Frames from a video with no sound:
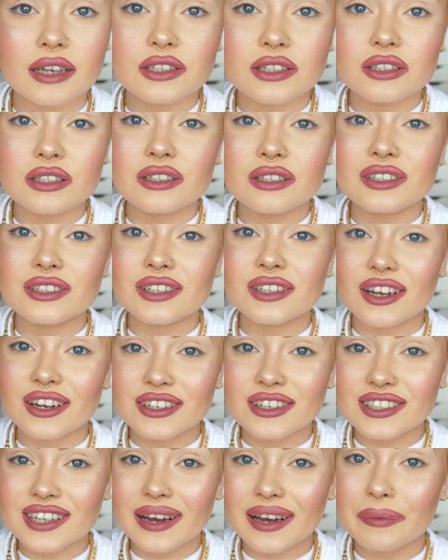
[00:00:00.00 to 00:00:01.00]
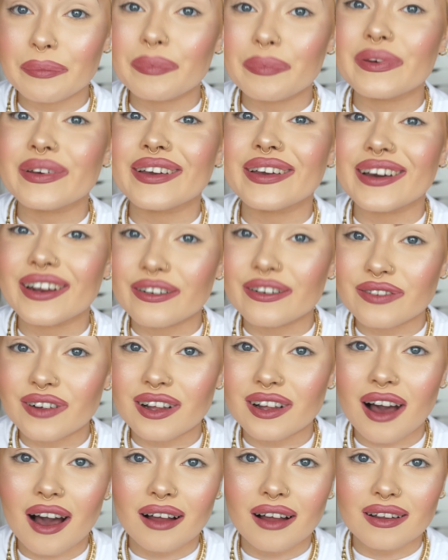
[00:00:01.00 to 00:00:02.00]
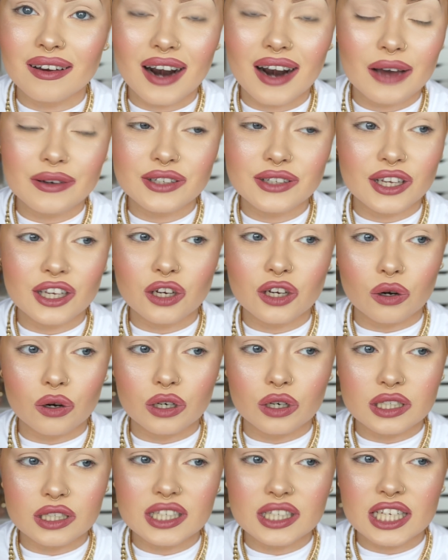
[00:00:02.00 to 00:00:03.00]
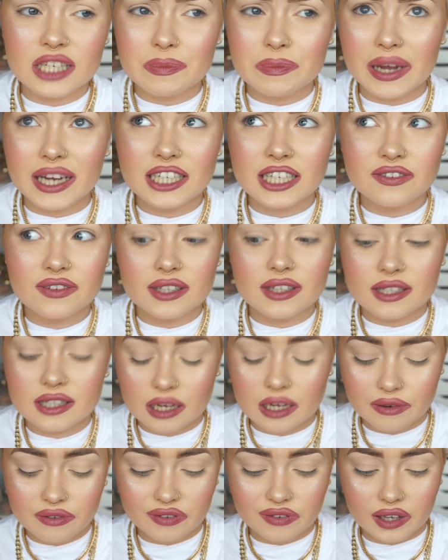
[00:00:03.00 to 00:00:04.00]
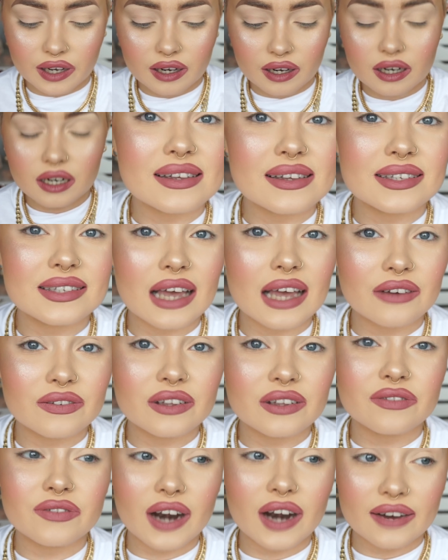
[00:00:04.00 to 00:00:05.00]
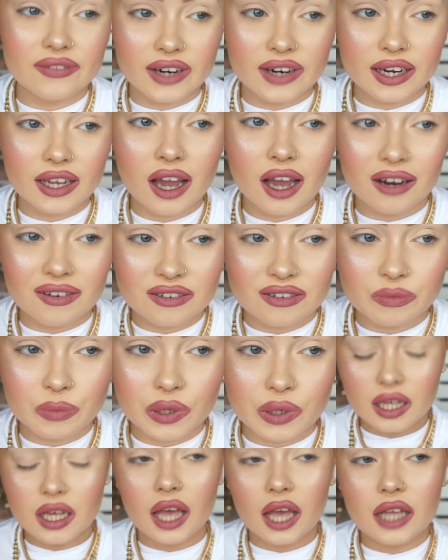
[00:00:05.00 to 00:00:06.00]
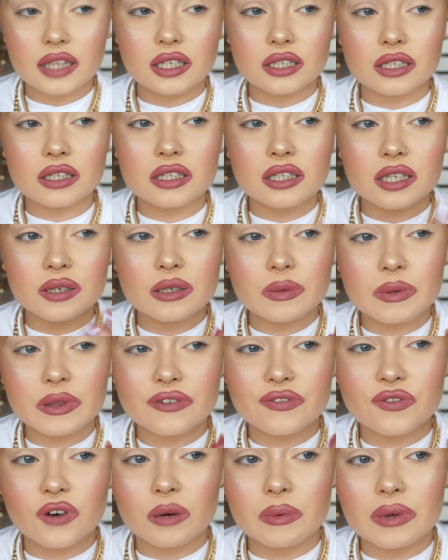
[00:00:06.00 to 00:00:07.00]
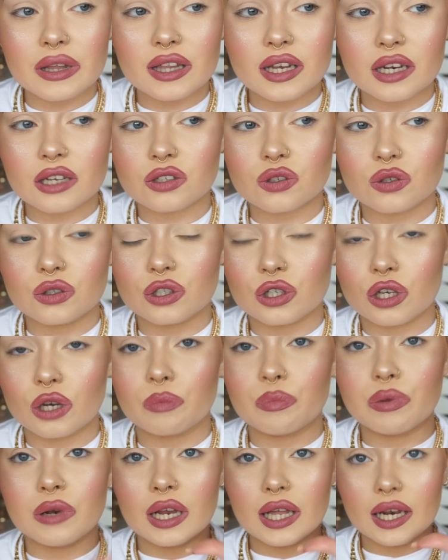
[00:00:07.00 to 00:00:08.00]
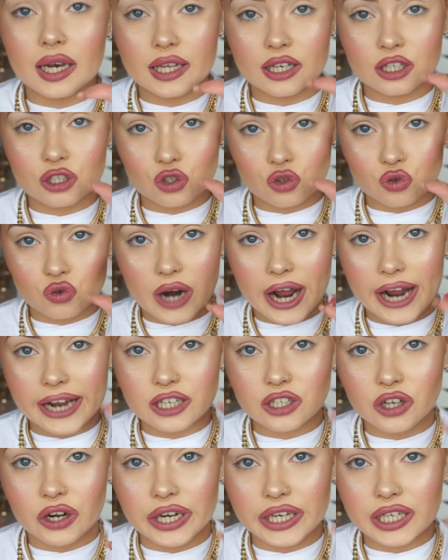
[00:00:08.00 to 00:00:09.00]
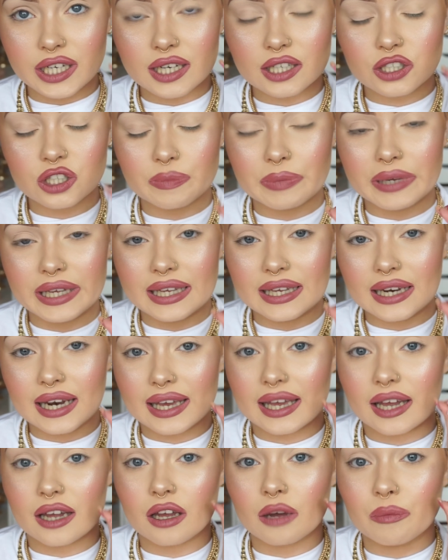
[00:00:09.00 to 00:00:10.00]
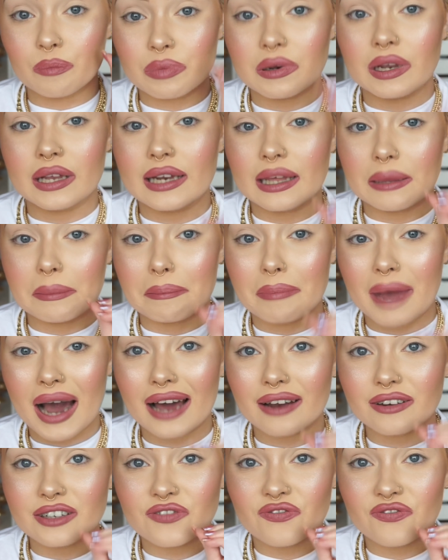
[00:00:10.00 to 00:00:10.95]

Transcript: It's such a beautiful color, absolutely gorgeous, especially for this time of year. It's definitely very, very comfortable. It doesn't seem to be the formula that it's going to completely dry down to be like a completely matte